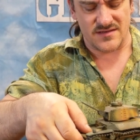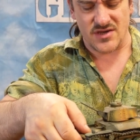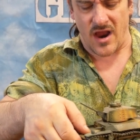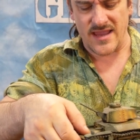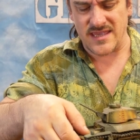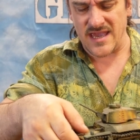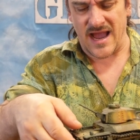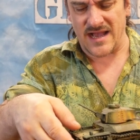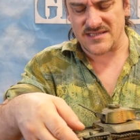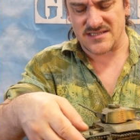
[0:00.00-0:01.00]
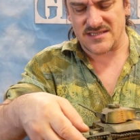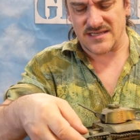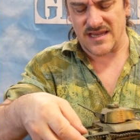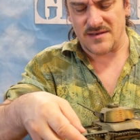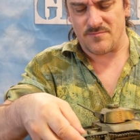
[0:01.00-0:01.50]
die cast
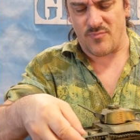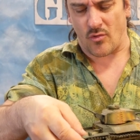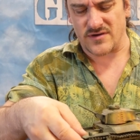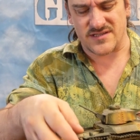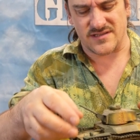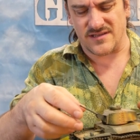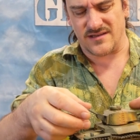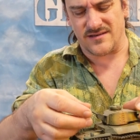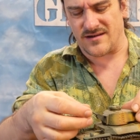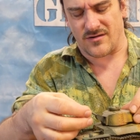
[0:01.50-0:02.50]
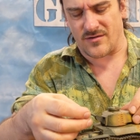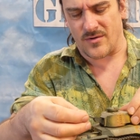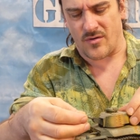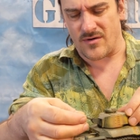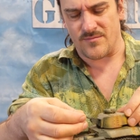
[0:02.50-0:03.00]
and porcelain
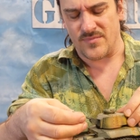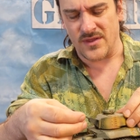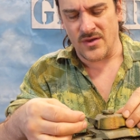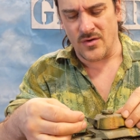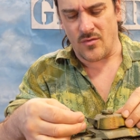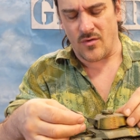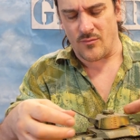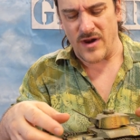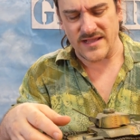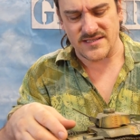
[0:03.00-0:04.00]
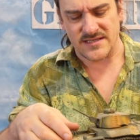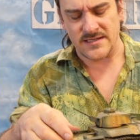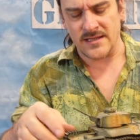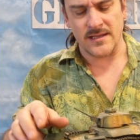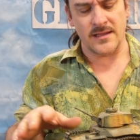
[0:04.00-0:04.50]
or
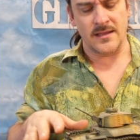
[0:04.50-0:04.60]
resin.